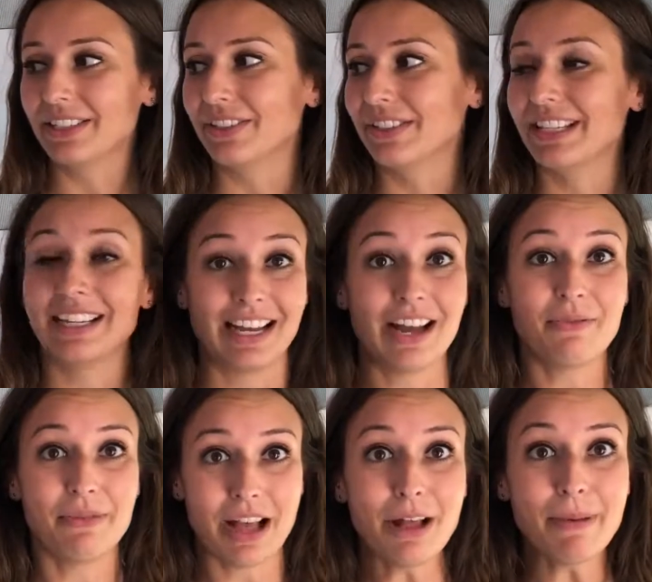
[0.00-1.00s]
so it's like,
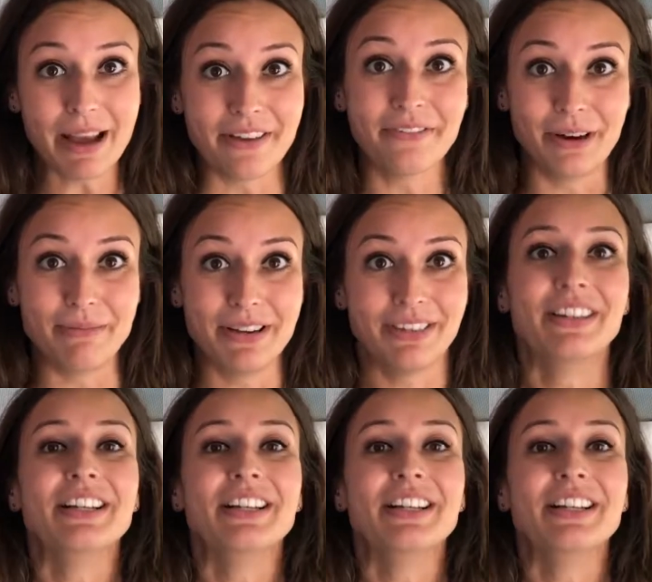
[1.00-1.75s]
I'll buy it from you.